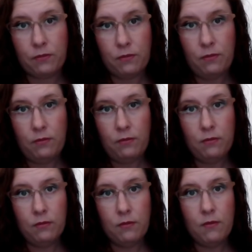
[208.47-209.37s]
Oh,
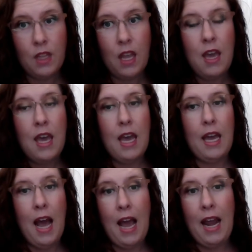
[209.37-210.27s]
wow.
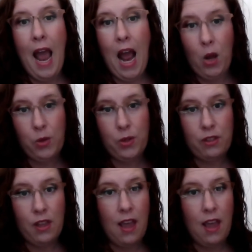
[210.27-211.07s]
And I had a house,